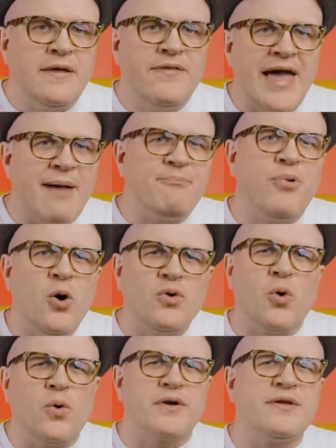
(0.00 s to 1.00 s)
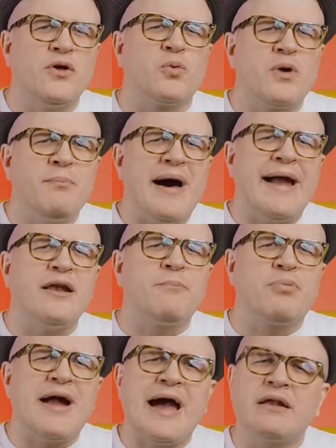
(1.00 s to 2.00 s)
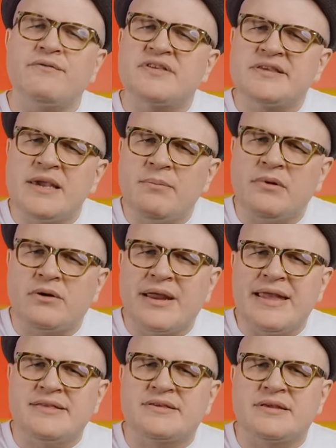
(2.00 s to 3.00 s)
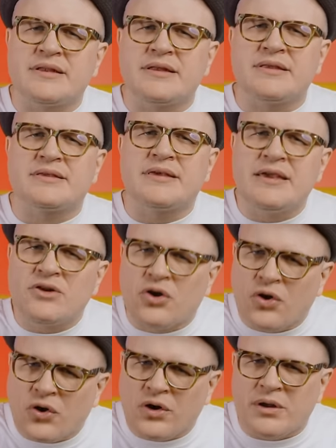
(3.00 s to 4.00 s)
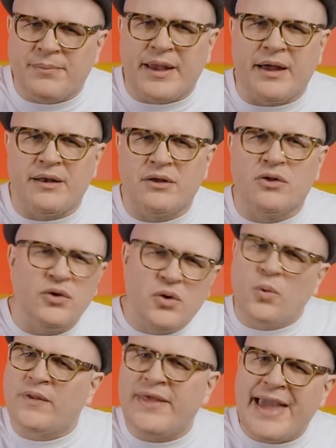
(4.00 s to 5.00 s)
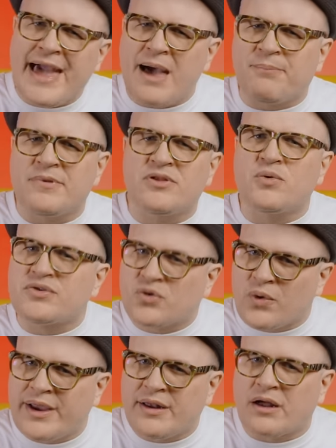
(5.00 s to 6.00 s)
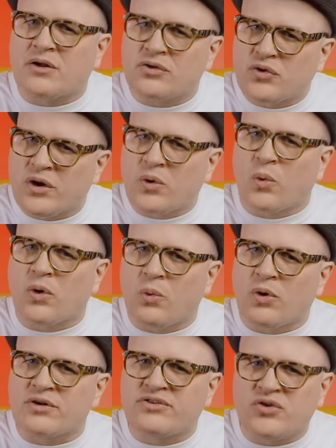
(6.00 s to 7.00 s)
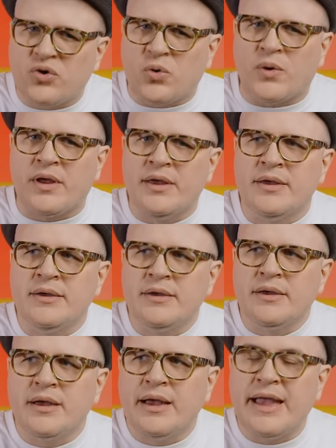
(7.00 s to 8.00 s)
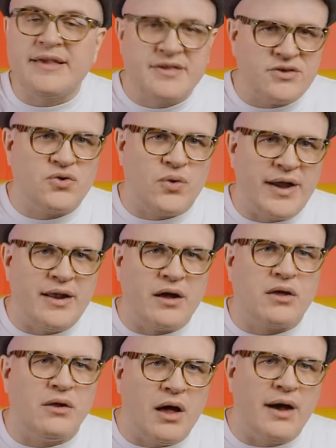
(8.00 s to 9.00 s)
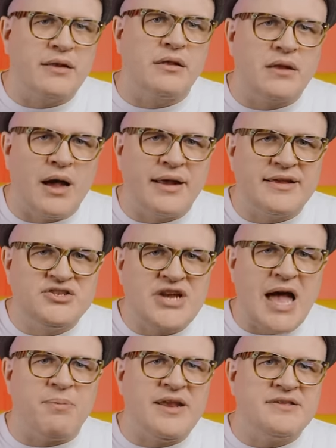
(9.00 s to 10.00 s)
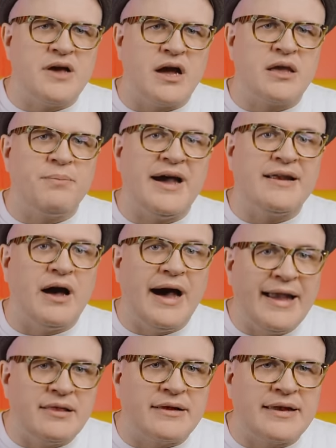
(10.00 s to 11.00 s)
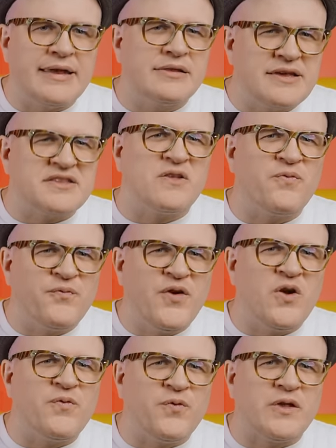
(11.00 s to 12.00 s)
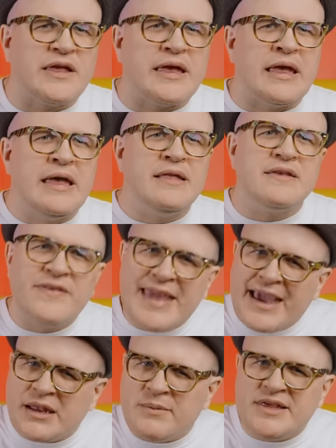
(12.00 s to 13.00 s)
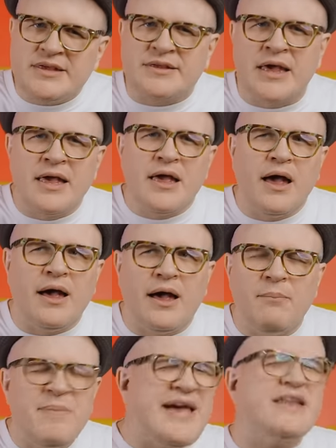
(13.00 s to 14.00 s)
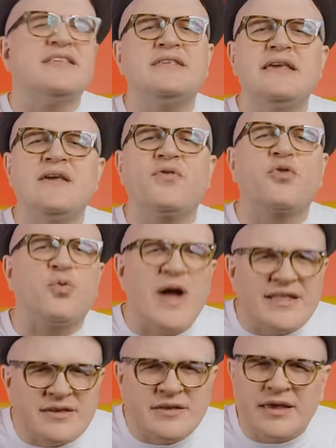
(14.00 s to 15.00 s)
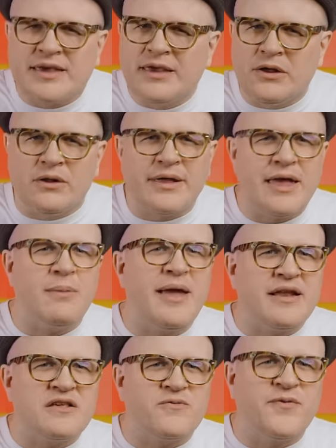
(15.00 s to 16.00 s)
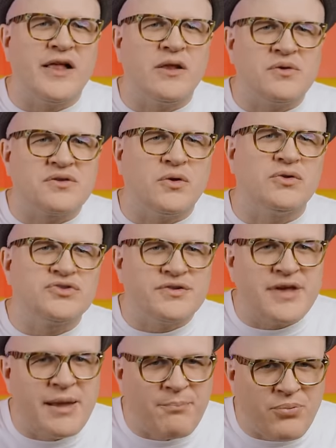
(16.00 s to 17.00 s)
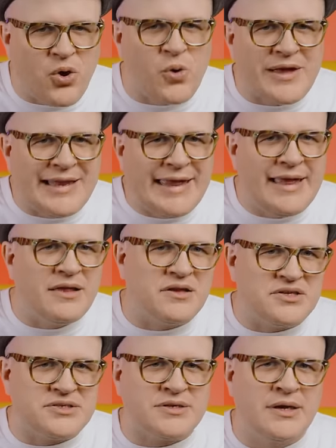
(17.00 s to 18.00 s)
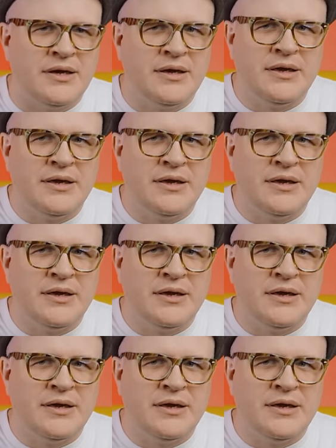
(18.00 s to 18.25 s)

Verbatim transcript: That boat ordeal reminded Brad of similar incidents he had heard about, including one that happened to his great uncle during World War II. As his great uncle huddled on a Japanese occupied island, he listened fearfully to the enemy's uh, menacing threats to kill him and his fellow soldiers in broken English.